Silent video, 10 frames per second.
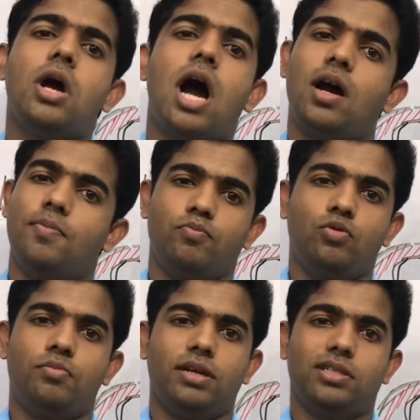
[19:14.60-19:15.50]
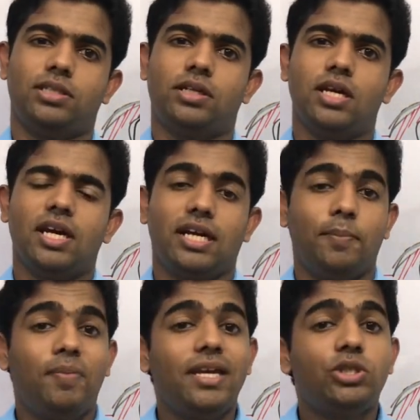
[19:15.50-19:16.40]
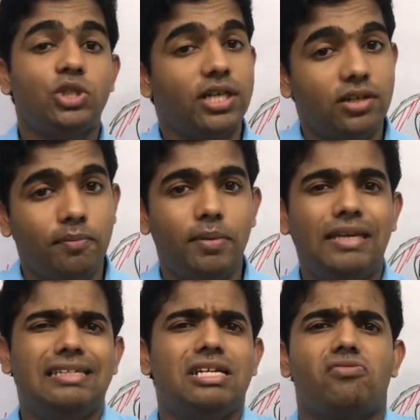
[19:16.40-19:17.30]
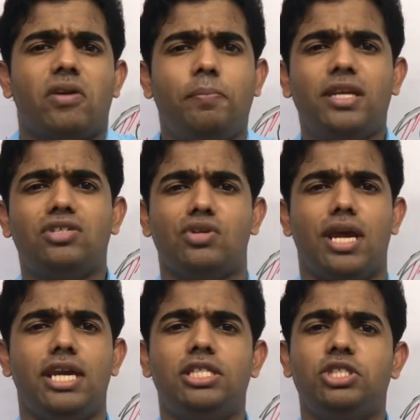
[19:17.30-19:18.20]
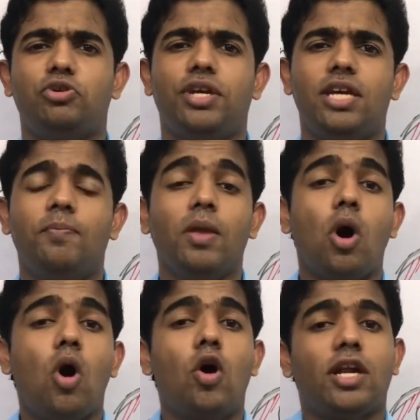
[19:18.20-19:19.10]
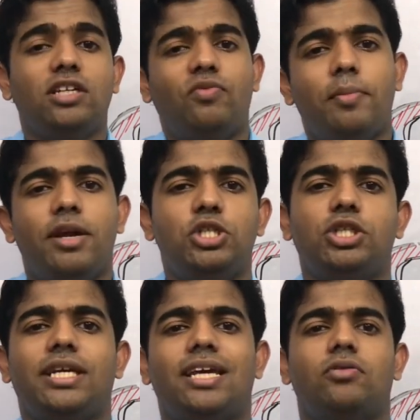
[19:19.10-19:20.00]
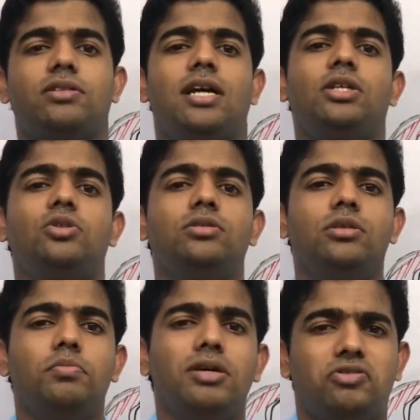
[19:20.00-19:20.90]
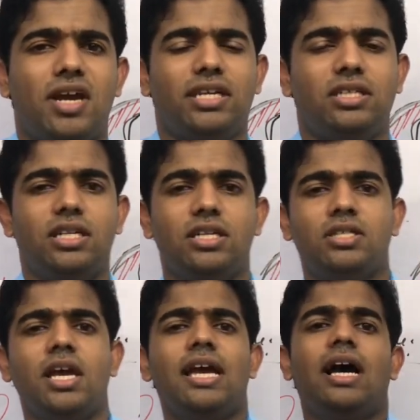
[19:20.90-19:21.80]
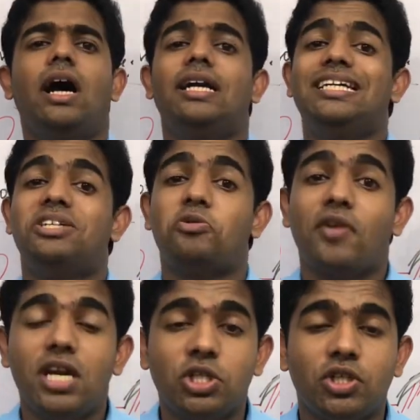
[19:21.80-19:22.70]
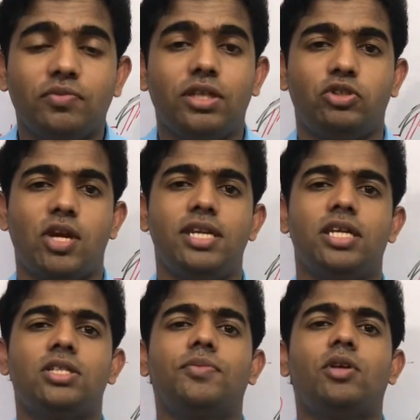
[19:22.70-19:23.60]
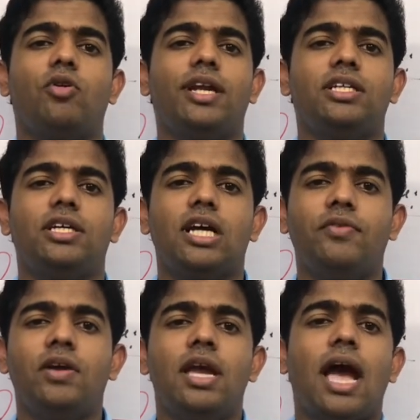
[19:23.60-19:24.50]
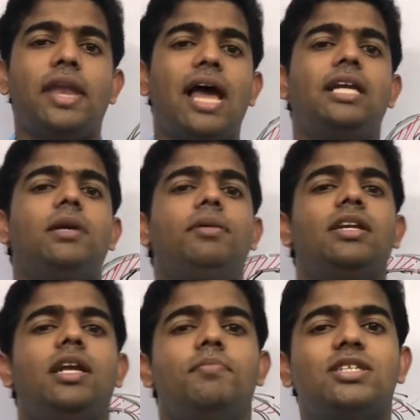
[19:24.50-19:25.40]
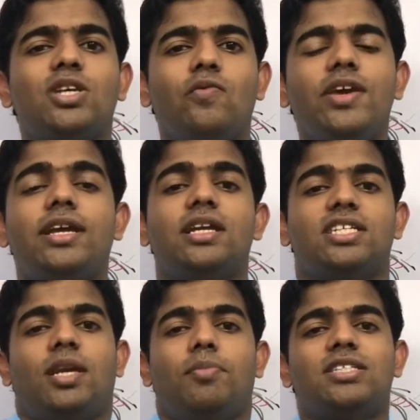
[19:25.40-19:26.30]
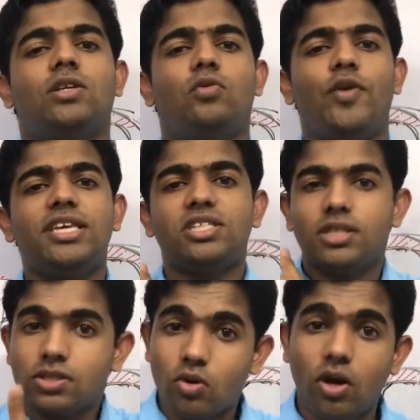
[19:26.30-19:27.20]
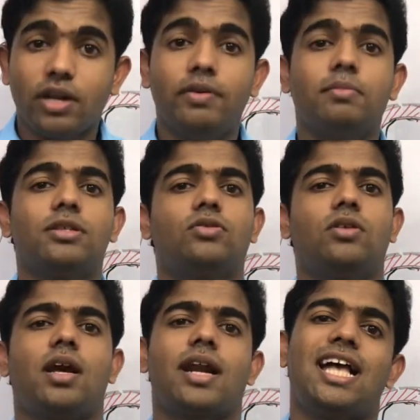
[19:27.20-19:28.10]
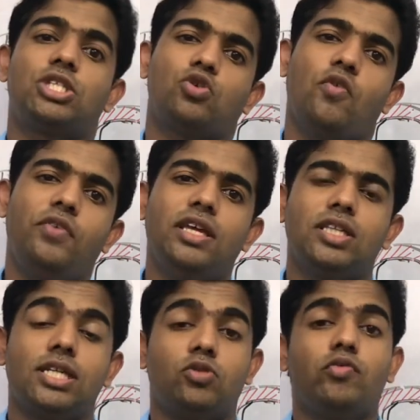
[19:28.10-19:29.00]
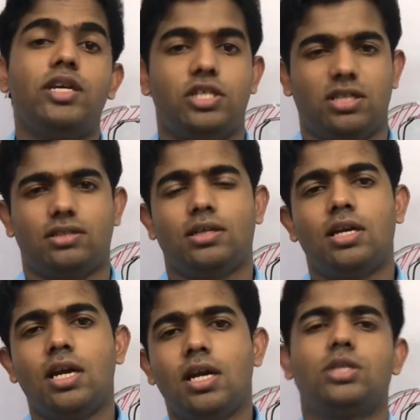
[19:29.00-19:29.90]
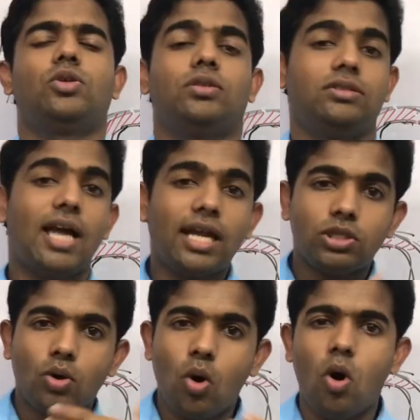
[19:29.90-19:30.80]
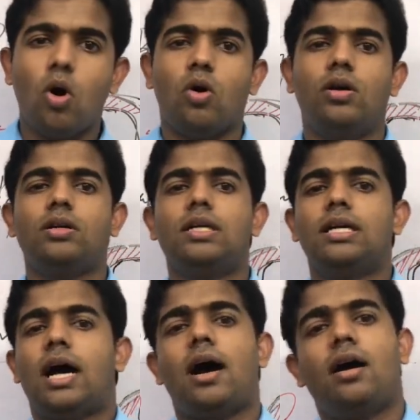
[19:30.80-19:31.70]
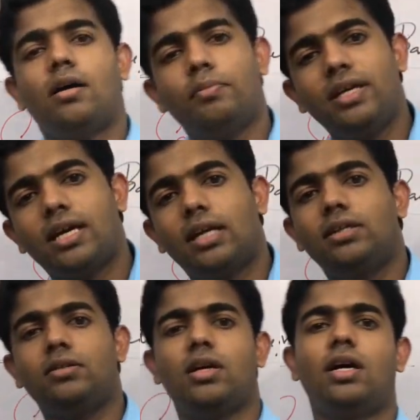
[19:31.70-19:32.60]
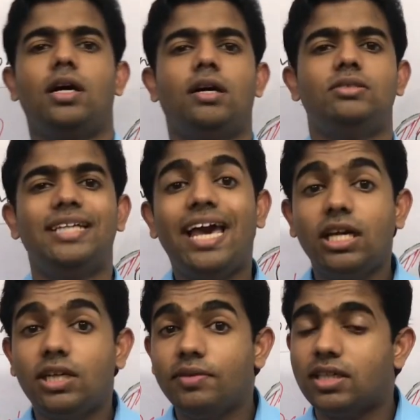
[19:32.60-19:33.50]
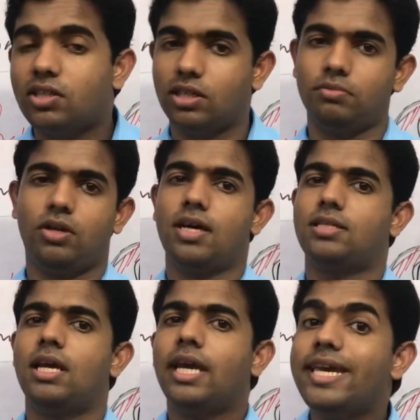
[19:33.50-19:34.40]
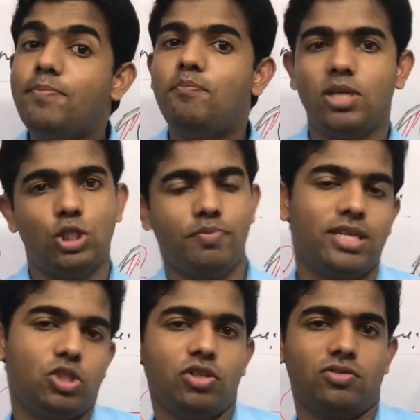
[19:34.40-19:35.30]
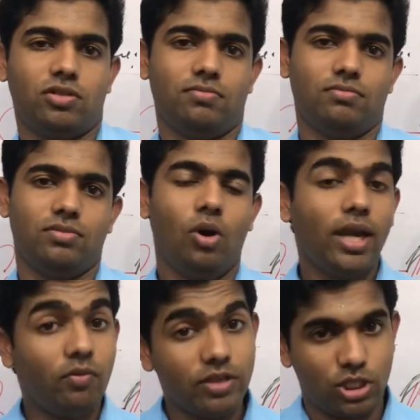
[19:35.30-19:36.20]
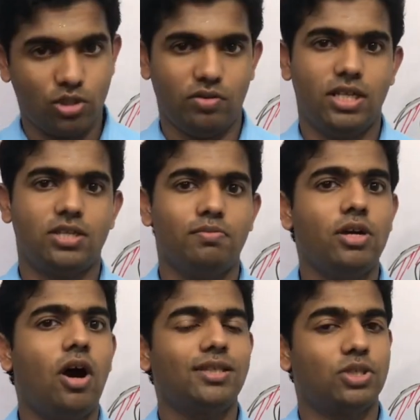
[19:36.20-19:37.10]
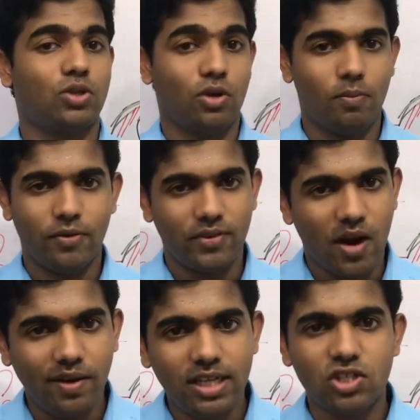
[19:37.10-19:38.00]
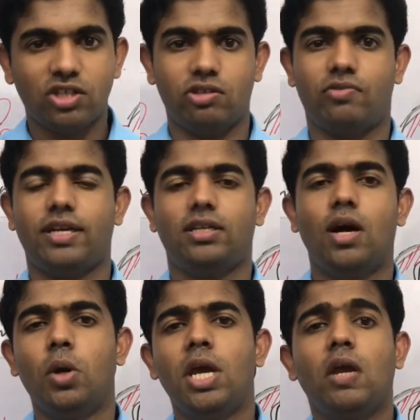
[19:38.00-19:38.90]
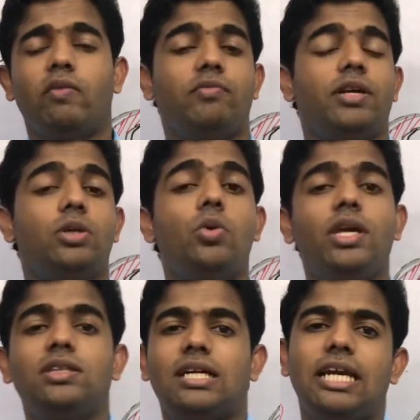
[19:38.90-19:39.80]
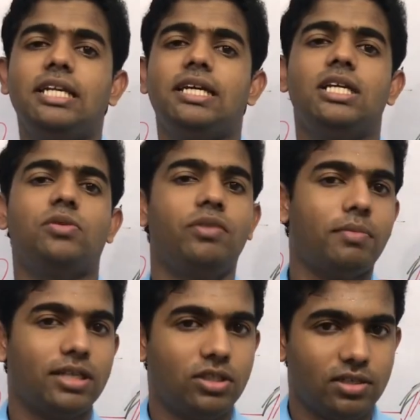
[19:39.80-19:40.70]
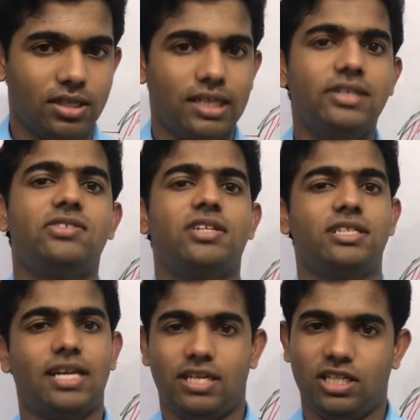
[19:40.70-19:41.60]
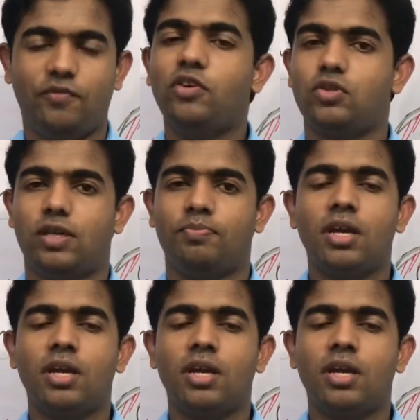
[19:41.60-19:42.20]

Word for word: arm movement. Repeated, repeated, repeated injury or inflammation can result in bursitis, uh, degeneration of the tendons of the rotator cuff and ultimately muscle weakness and muscle wasteness or even muscular atrophy in that region. So that all uh, been uh, dealt with the term known as impingement syndrome okay which is beyond the scope of our discussion right now when we are doing the clinicals we might uh, discuss that in the future